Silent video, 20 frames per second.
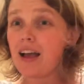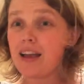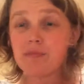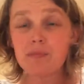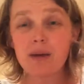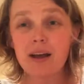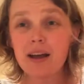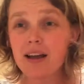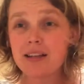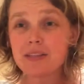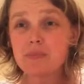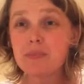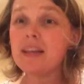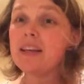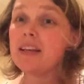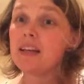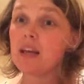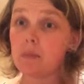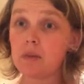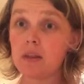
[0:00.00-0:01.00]
my heart's
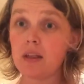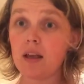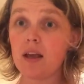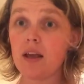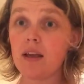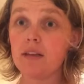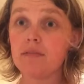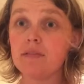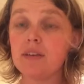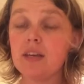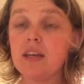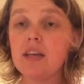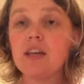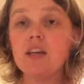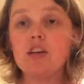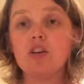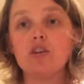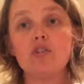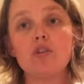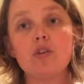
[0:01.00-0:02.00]
beating, I'm alive.
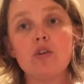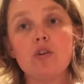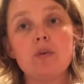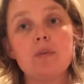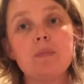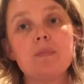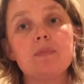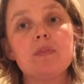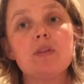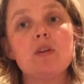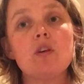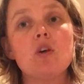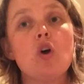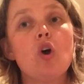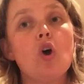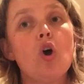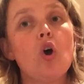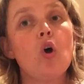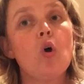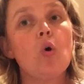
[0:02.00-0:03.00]
So
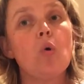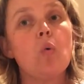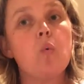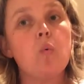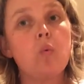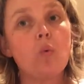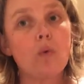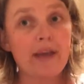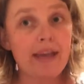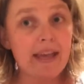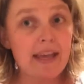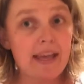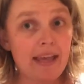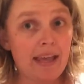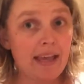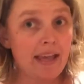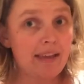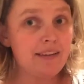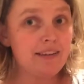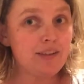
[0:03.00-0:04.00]

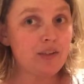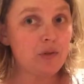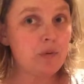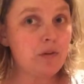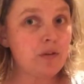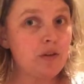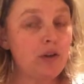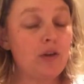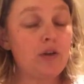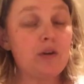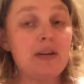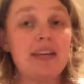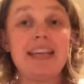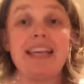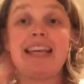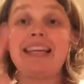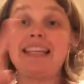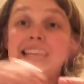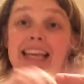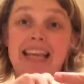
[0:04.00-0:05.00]
where, you would go
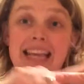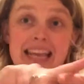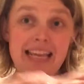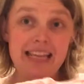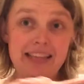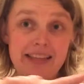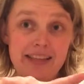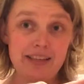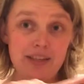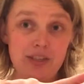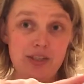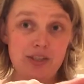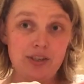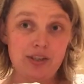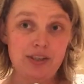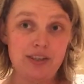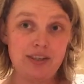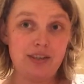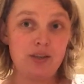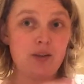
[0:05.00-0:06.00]
in English,
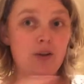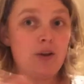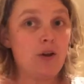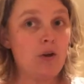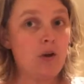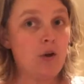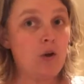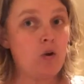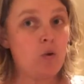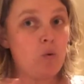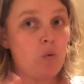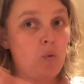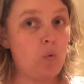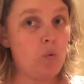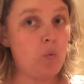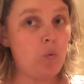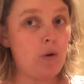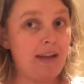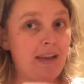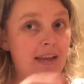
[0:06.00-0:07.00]

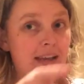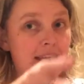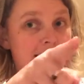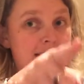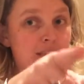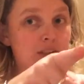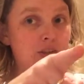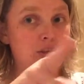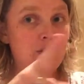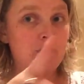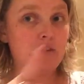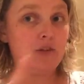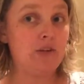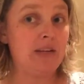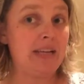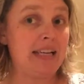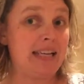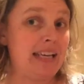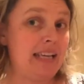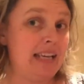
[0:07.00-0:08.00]
where do you
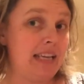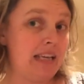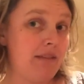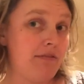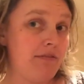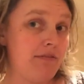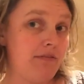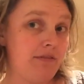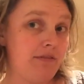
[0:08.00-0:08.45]
live?